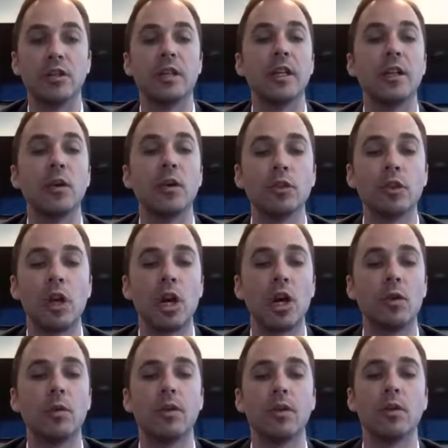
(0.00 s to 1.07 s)
They don't
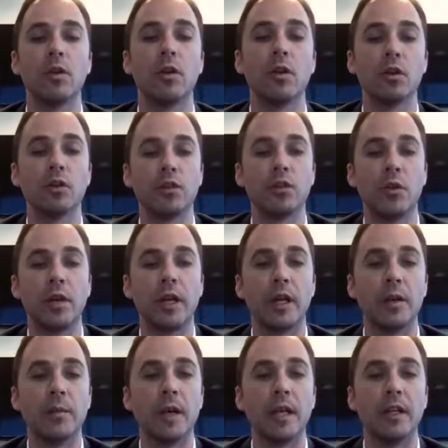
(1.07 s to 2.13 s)
talk with their local zoning
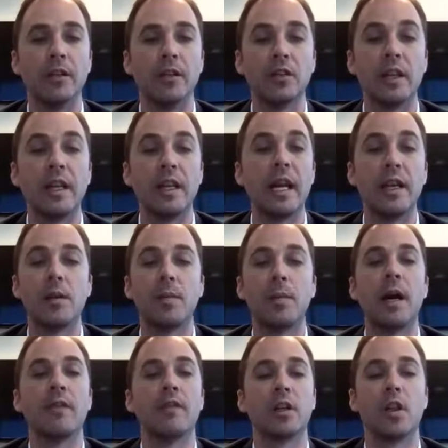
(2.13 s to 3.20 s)
committees, and they end up
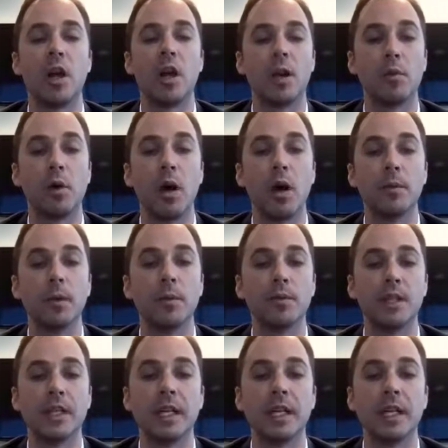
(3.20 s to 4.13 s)
having a lot of problems.